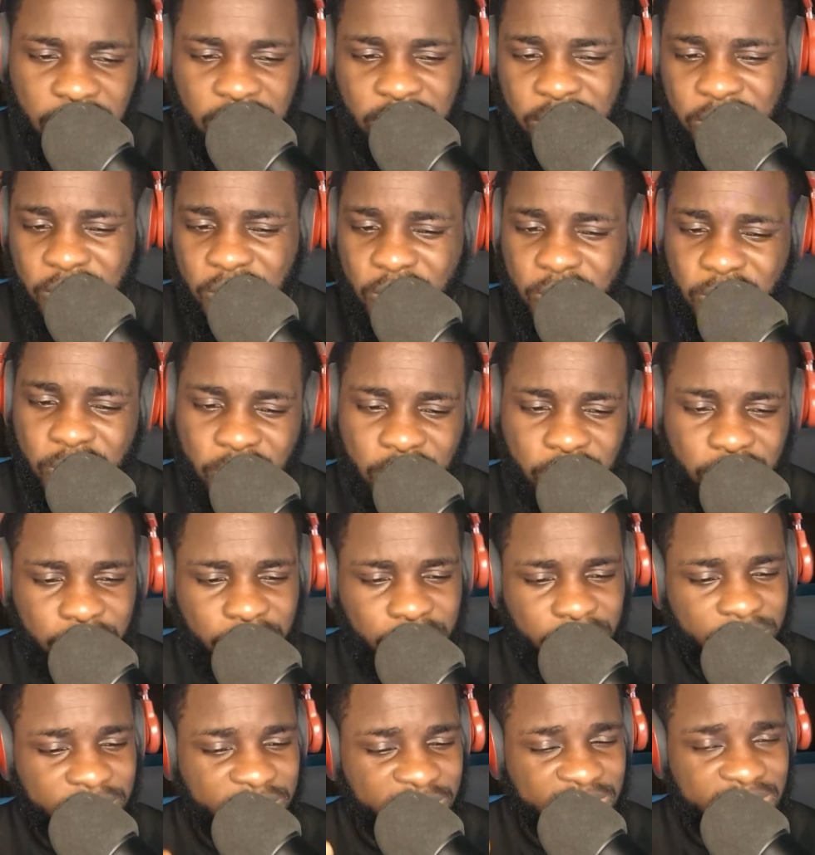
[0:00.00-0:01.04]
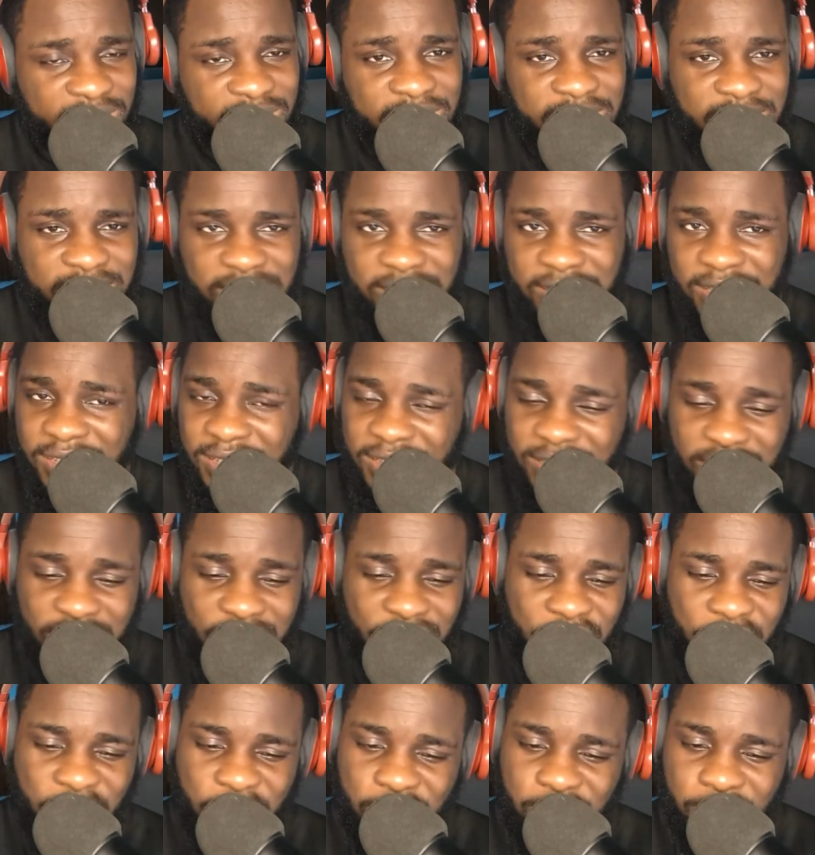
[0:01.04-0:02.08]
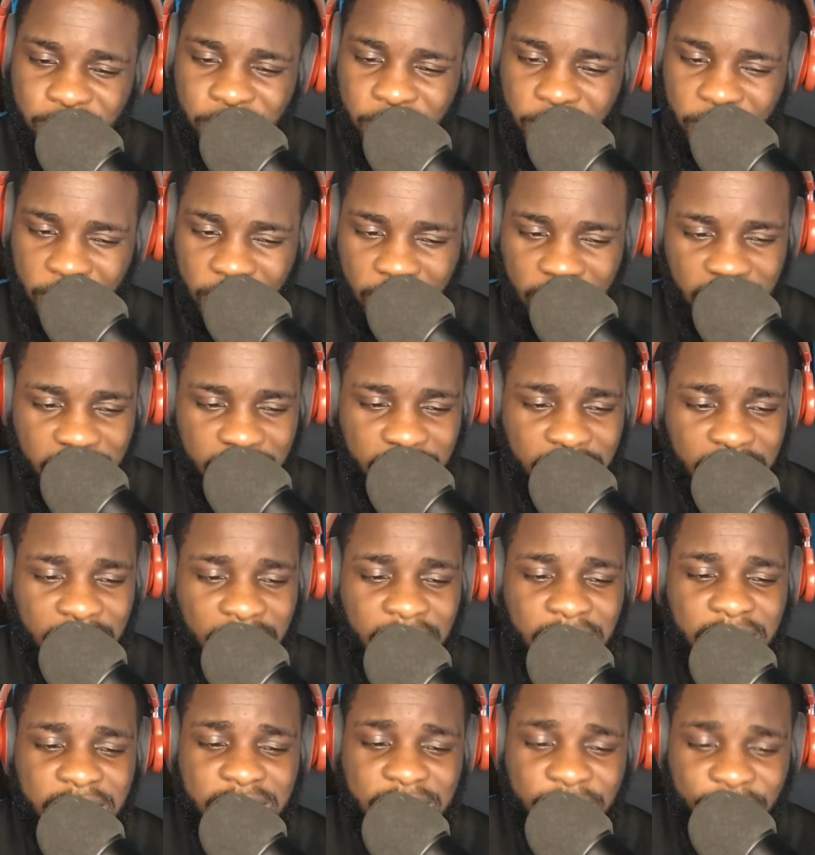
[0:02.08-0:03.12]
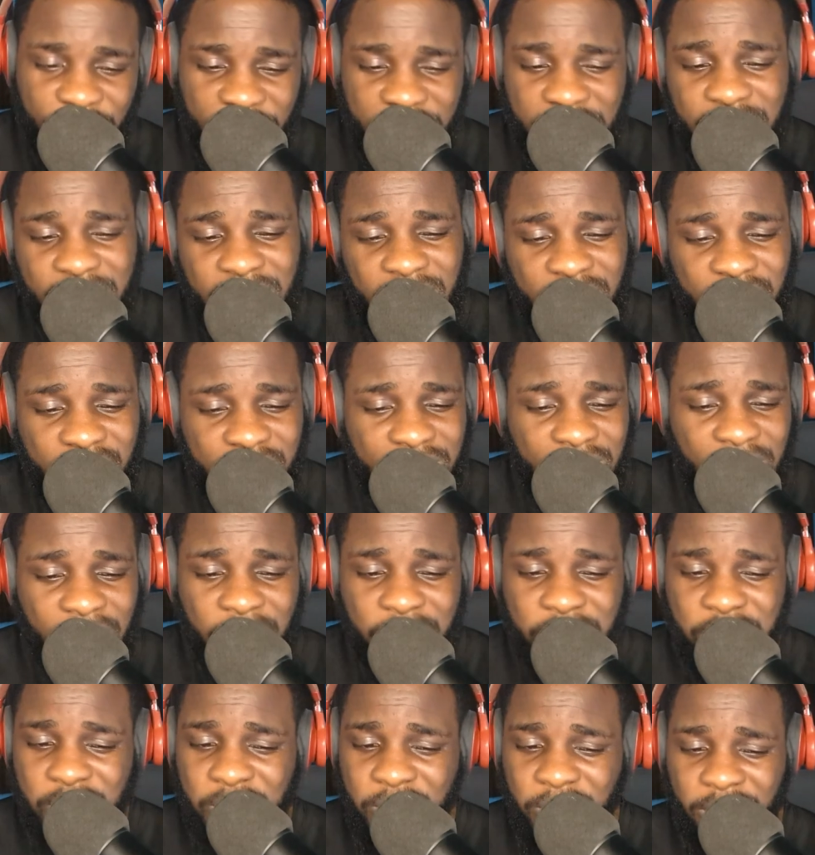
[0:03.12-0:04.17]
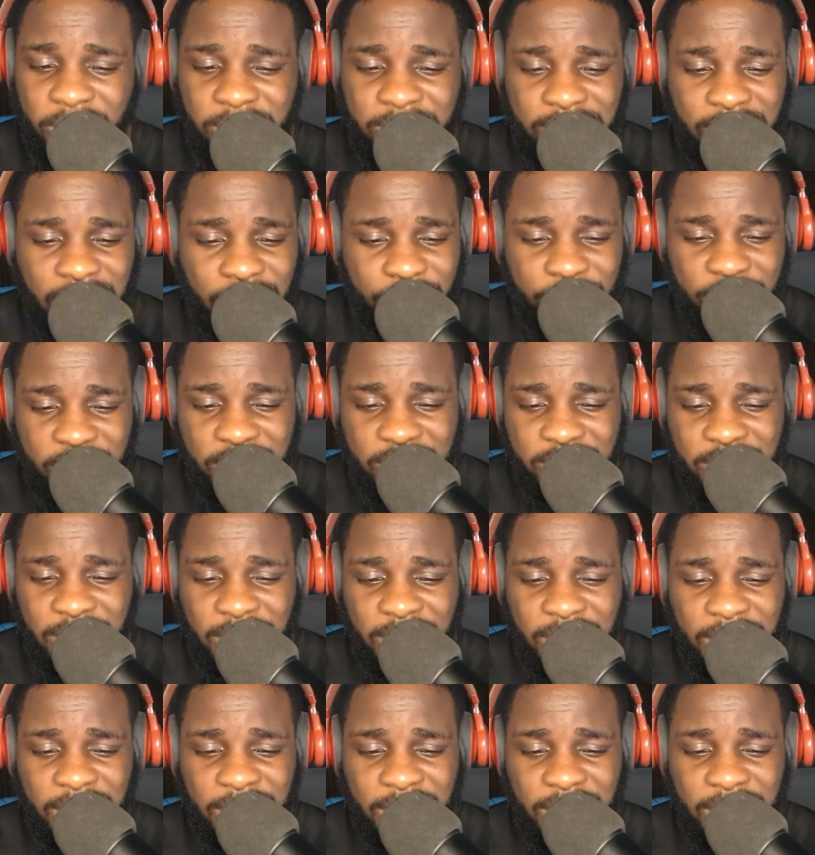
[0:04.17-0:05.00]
So you know investigators are also examining the